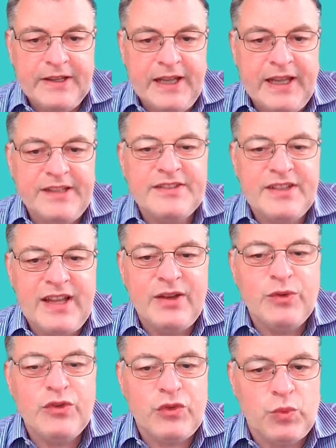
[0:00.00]
Let's
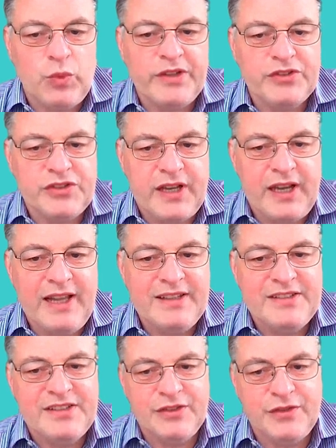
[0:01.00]
now switch to
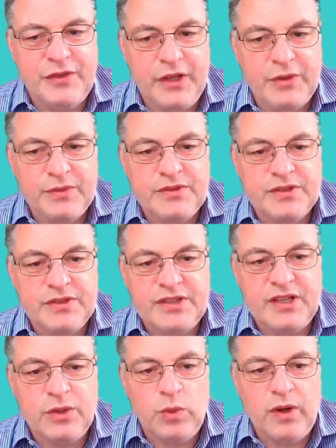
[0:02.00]
Alice's view to
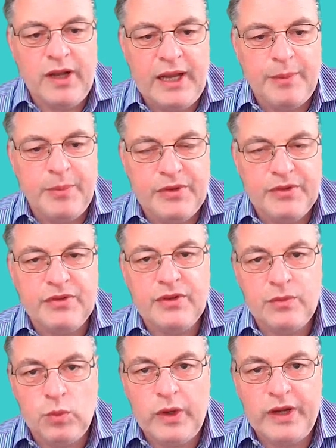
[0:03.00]
see what
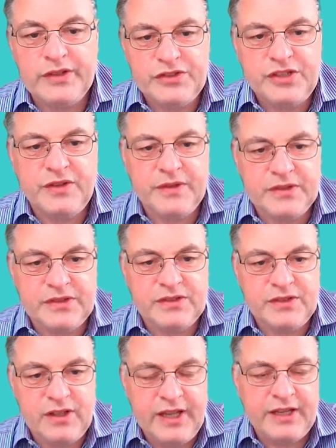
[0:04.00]
happens when she
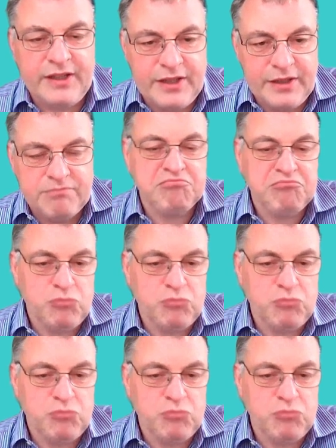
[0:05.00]
visits the link.